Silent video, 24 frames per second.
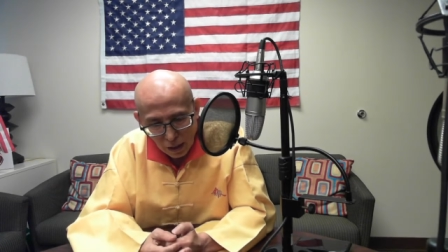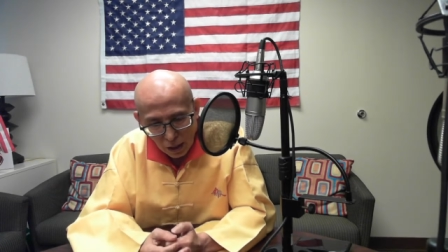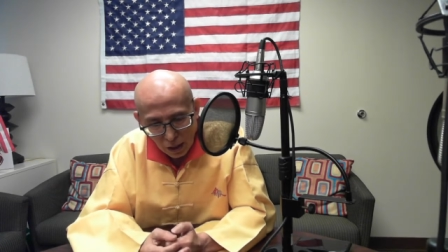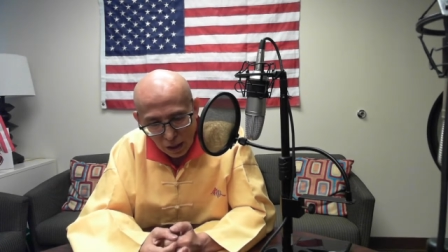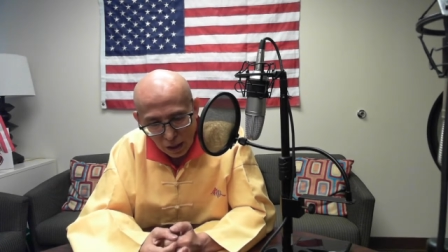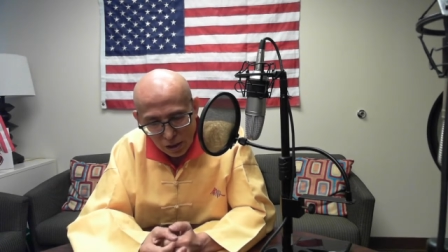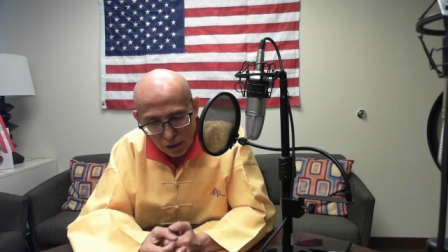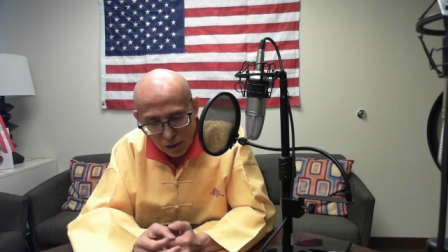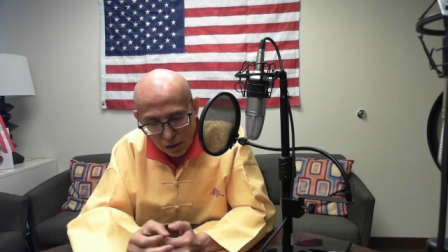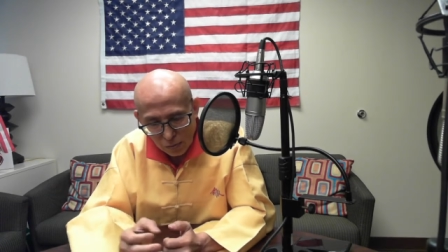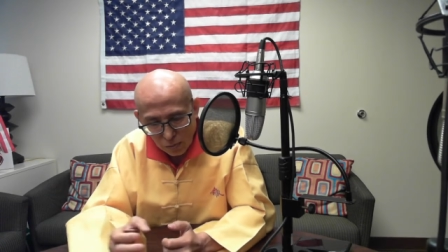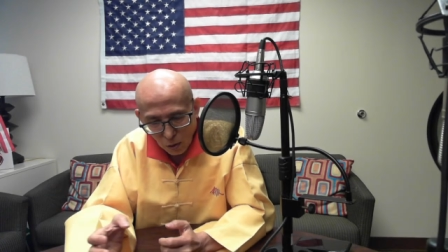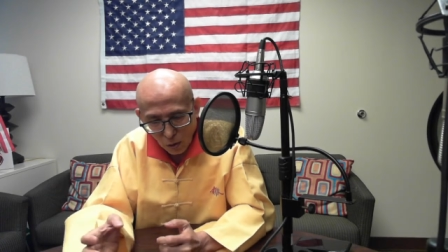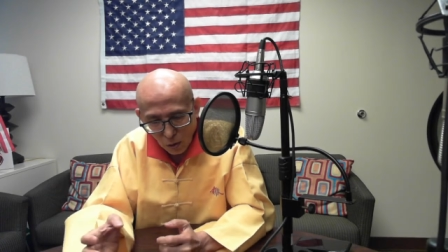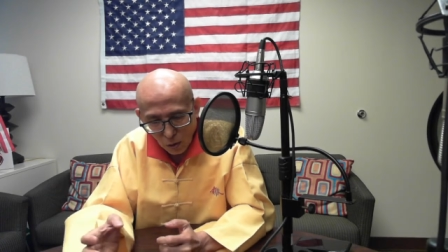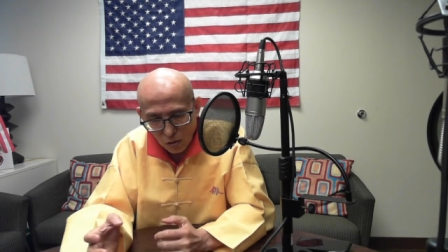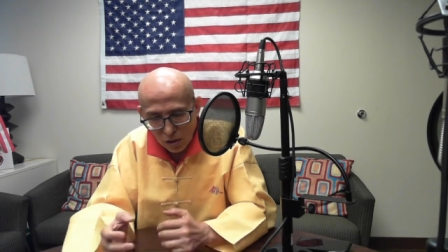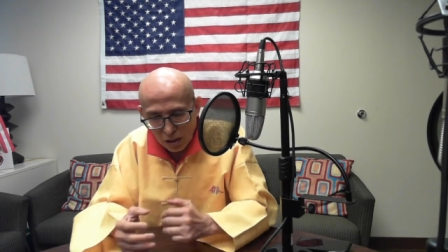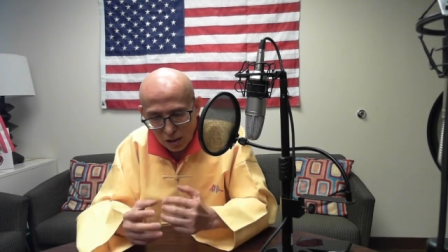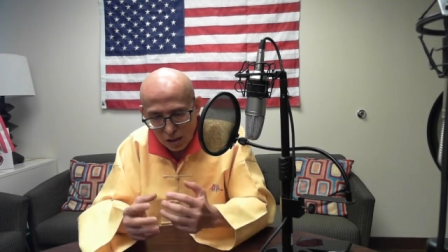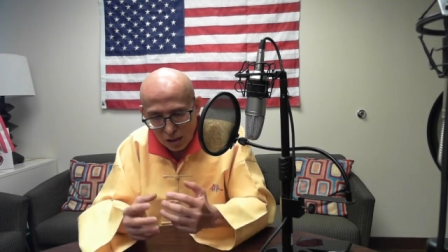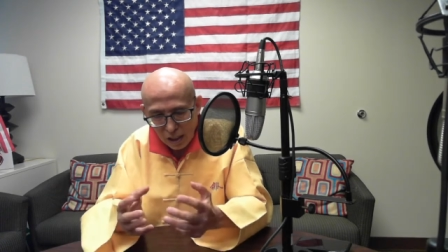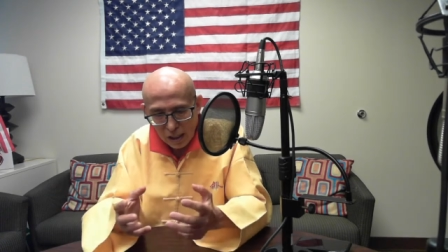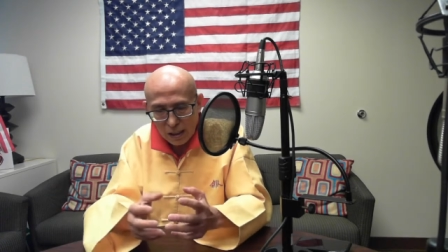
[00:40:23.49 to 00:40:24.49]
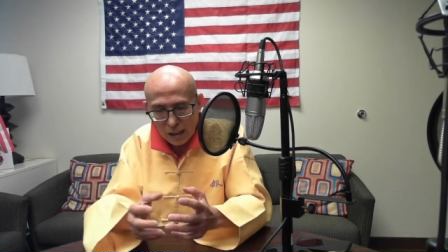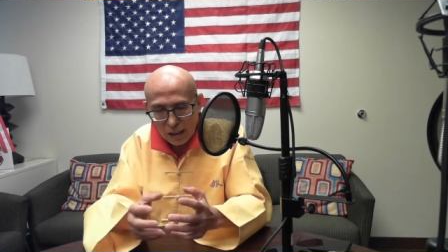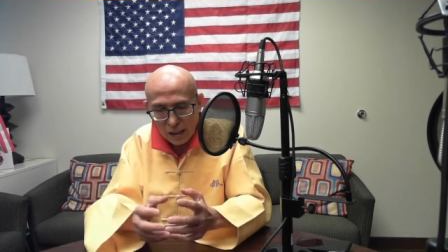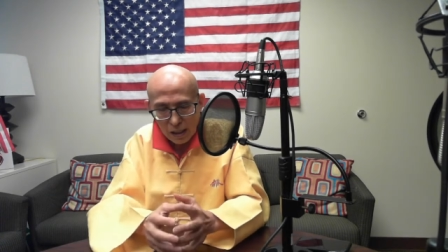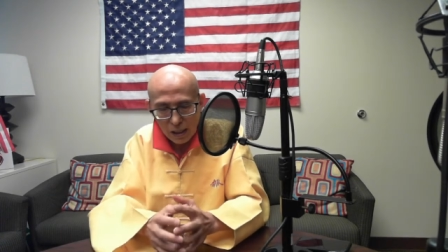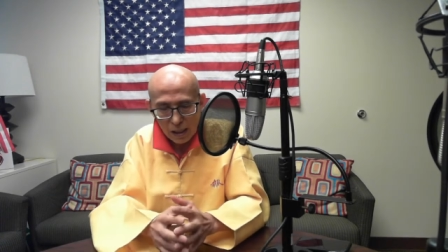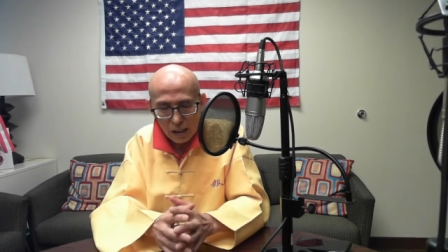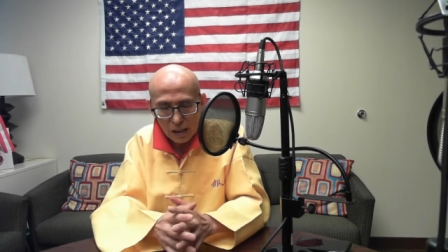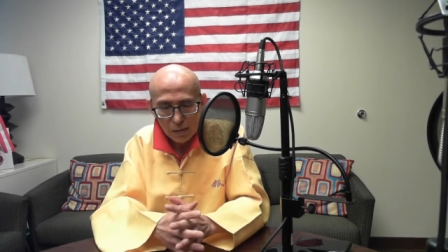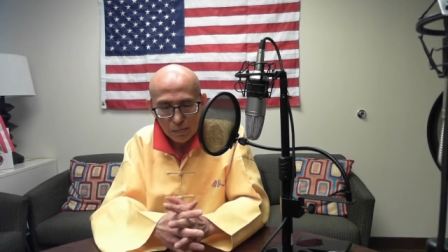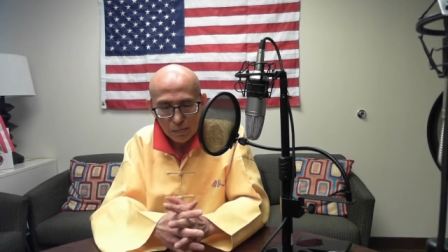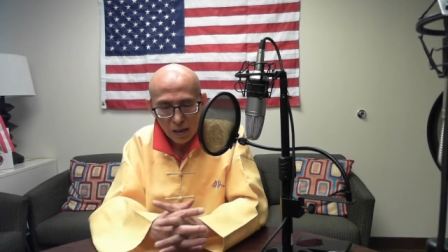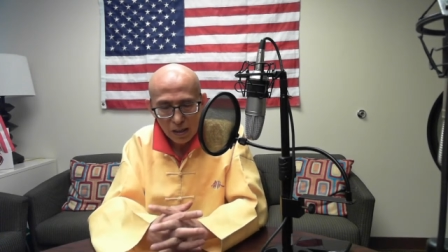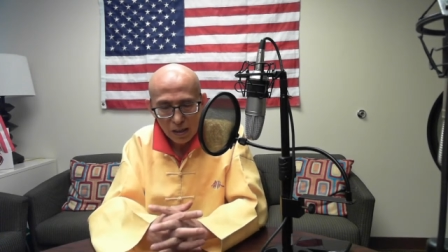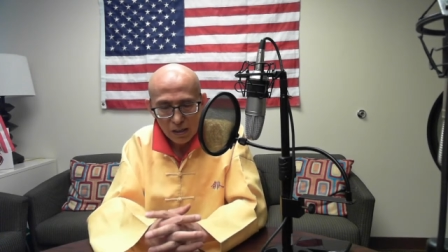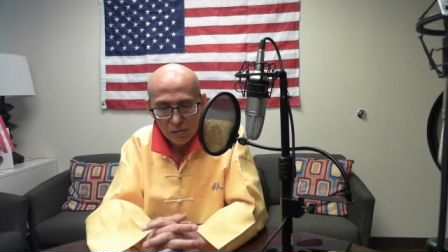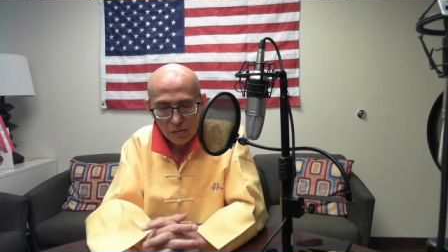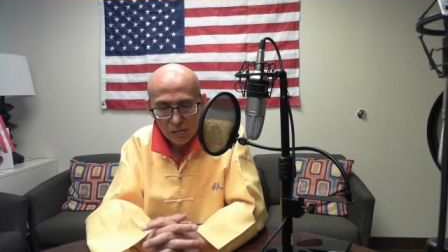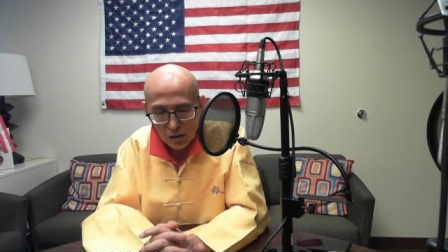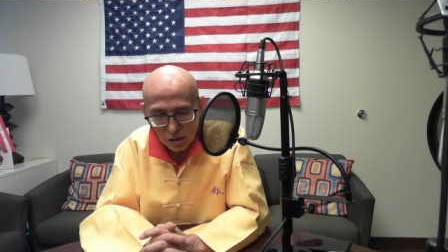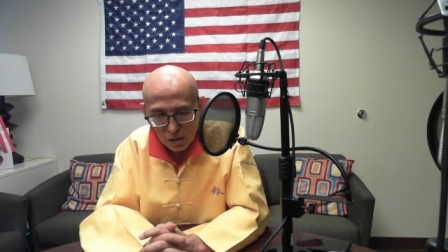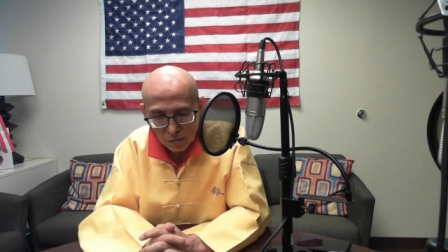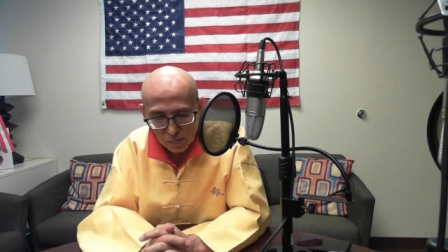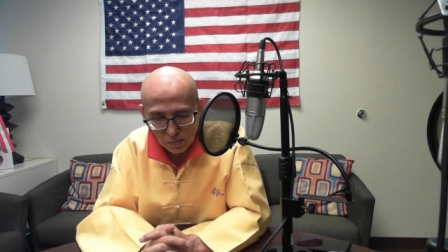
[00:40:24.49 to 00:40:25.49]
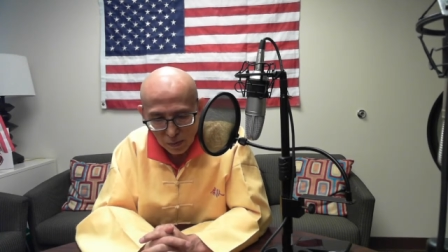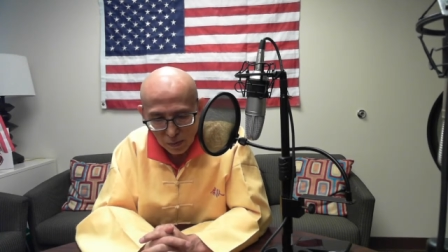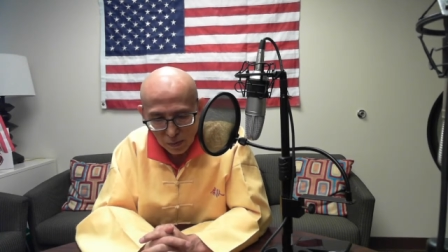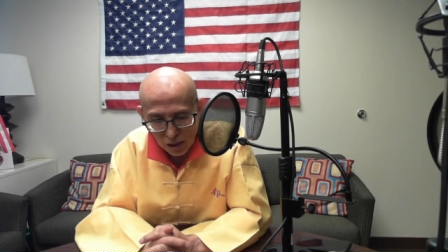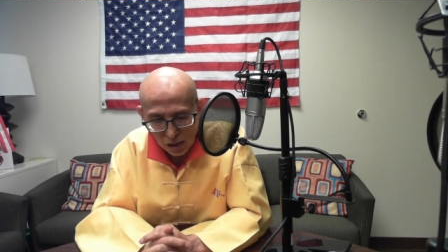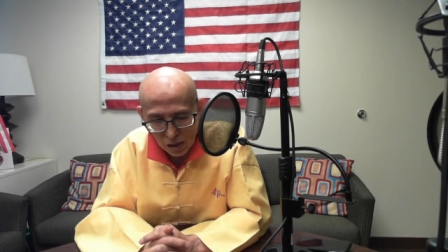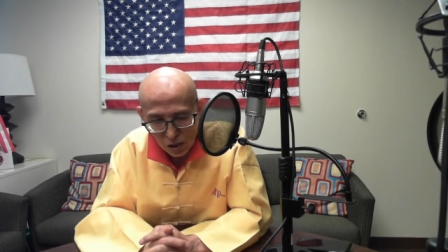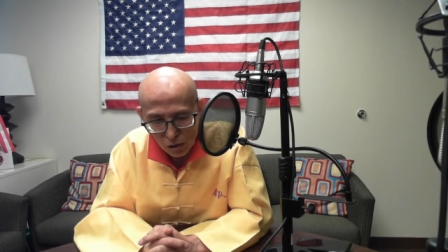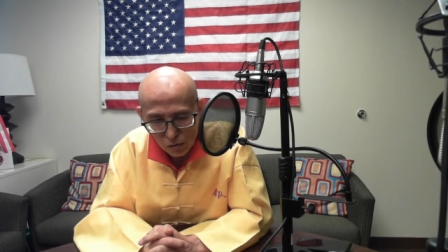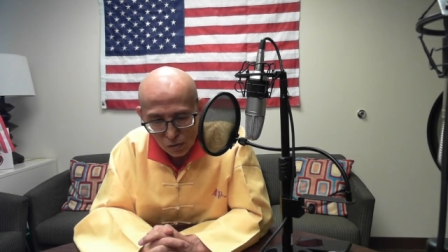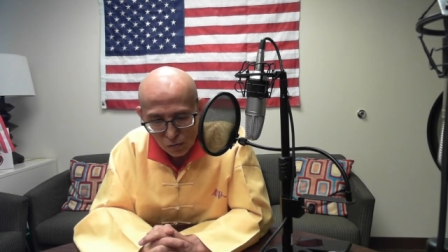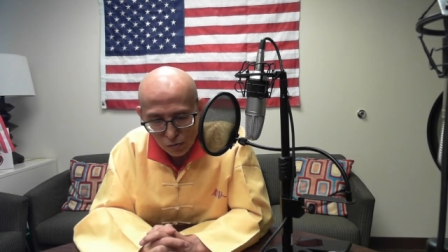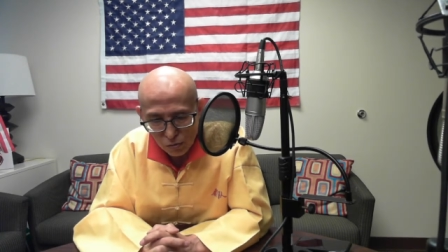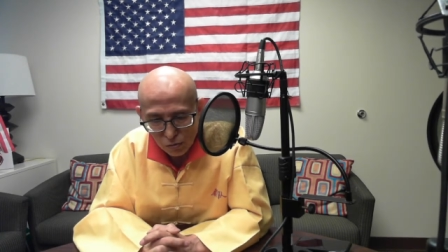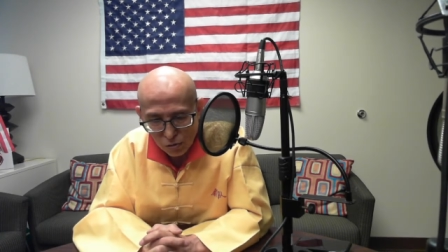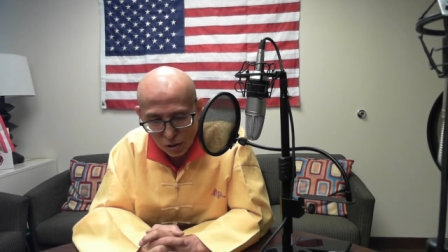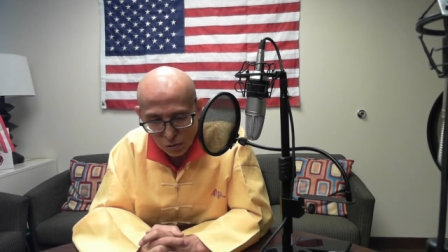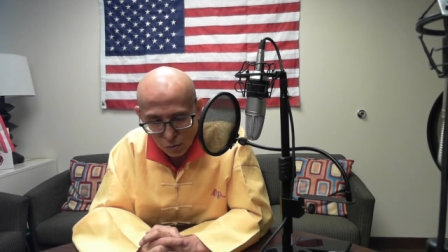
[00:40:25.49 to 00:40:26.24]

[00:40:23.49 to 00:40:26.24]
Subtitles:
A small incidents, my Shifu's